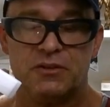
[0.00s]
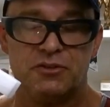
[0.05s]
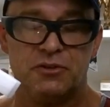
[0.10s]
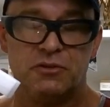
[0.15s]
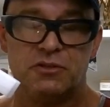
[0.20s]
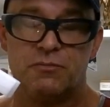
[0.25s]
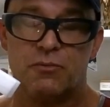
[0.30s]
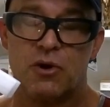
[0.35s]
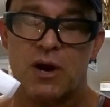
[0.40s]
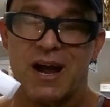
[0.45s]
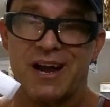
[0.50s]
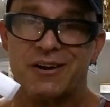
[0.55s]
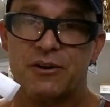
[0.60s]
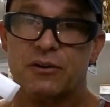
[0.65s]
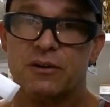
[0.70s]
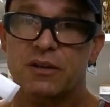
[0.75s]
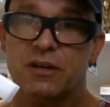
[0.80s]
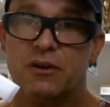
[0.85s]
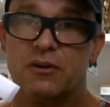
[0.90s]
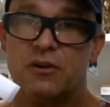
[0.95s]
shoots more
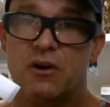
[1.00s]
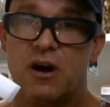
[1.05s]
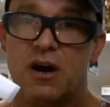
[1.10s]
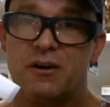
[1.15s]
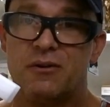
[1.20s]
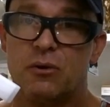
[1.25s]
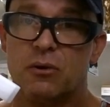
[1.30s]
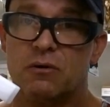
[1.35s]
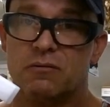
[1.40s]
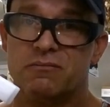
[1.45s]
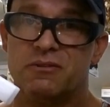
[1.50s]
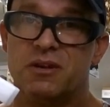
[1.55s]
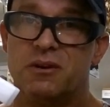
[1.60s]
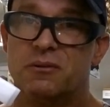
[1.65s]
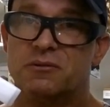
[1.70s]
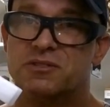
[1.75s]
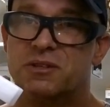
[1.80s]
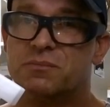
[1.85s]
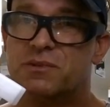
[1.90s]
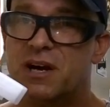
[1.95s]
accurately or not, or
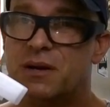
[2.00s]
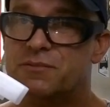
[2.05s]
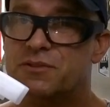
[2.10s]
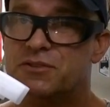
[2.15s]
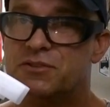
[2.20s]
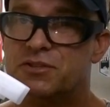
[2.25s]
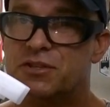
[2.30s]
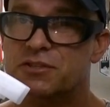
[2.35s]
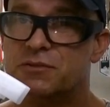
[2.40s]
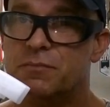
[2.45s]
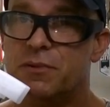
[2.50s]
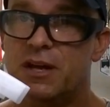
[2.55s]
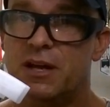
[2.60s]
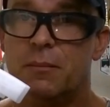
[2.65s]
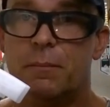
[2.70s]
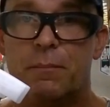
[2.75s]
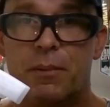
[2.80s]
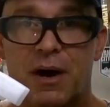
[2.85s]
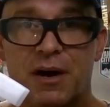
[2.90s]
sometimes it's just me,